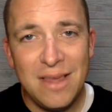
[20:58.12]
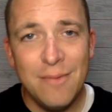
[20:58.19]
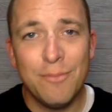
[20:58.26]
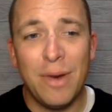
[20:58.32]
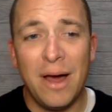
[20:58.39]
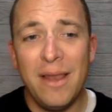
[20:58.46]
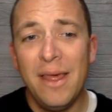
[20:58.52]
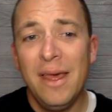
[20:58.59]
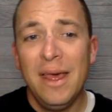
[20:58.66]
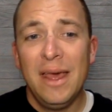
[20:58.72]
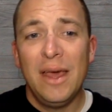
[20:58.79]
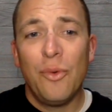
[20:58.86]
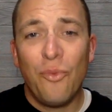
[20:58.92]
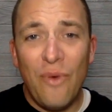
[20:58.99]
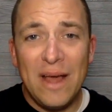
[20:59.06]
But
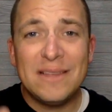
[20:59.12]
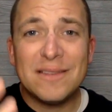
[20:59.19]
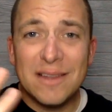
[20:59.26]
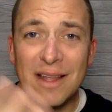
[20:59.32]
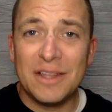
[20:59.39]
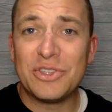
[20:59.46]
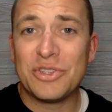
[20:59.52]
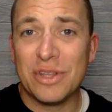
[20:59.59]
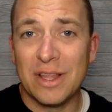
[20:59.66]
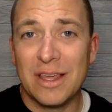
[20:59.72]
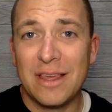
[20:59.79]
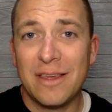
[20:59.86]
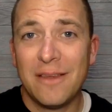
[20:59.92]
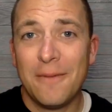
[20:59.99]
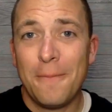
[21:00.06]

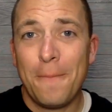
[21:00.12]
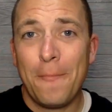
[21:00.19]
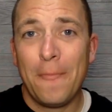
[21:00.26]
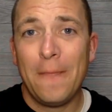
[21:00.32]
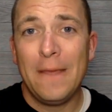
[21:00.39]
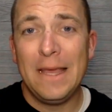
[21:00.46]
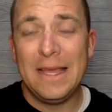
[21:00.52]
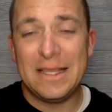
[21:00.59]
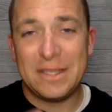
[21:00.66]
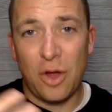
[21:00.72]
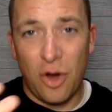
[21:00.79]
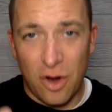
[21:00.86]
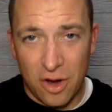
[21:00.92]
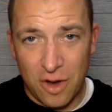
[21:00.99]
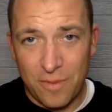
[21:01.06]
residentially, it's
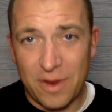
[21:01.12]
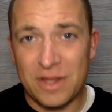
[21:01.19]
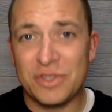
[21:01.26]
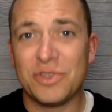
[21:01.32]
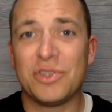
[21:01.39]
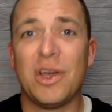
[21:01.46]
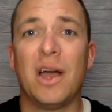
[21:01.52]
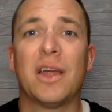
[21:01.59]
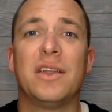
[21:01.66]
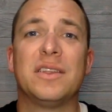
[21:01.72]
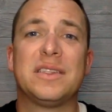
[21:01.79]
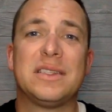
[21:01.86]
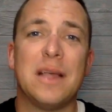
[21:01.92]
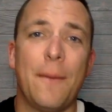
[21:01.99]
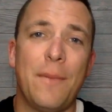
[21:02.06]
harder because you're talking to
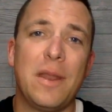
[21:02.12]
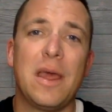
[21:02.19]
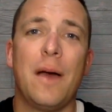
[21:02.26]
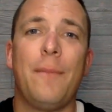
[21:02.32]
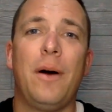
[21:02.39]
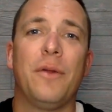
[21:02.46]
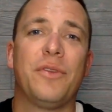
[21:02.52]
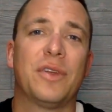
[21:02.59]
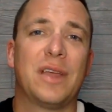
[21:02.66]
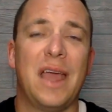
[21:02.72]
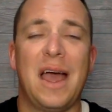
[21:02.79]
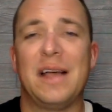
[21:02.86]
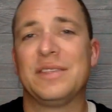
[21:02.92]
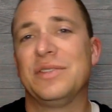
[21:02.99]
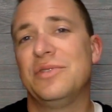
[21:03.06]
somebody about their
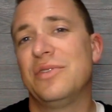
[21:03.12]
castle.